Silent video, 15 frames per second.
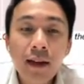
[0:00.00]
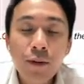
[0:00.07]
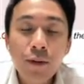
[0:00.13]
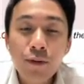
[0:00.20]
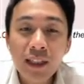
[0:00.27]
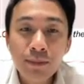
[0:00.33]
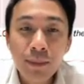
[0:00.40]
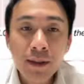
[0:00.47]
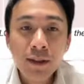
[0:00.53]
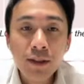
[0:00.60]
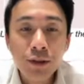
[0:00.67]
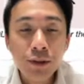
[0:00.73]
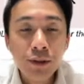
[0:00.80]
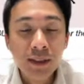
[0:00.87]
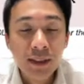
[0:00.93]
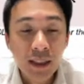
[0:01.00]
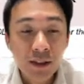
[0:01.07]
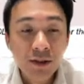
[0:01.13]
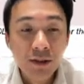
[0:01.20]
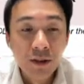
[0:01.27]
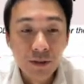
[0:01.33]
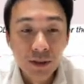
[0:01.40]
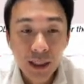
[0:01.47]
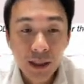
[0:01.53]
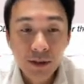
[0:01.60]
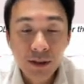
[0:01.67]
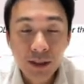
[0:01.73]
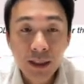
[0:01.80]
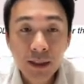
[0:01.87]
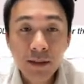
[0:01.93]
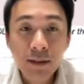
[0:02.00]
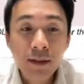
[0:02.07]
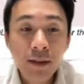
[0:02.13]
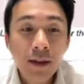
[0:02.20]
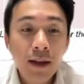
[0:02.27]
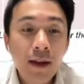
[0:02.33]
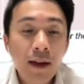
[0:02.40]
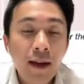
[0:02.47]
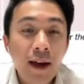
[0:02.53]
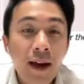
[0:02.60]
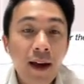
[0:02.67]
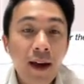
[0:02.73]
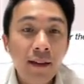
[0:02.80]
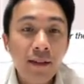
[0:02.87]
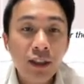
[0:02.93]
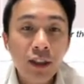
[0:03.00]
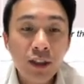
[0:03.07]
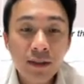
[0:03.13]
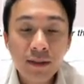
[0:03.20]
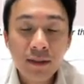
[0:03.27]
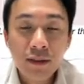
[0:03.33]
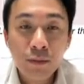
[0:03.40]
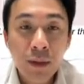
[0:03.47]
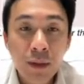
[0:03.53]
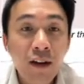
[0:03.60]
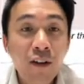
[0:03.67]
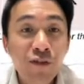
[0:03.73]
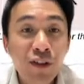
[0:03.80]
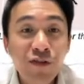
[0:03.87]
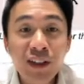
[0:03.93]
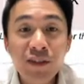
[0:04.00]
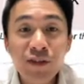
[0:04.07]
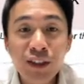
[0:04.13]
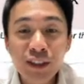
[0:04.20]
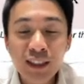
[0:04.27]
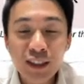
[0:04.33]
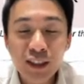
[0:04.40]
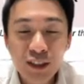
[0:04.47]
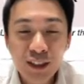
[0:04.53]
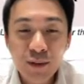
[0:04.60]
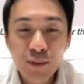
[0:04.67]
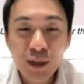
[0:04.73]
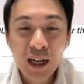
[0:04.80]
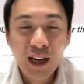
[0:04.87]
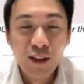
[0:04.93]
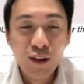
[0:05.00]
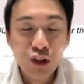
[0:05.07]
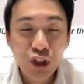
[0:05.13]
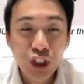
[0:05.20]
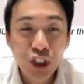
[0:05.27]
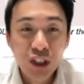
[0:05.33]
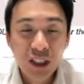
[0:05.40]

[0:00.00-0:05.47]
We expanded to the single stock DLCs. And just to mark our fifth anniversary this year, we are launching,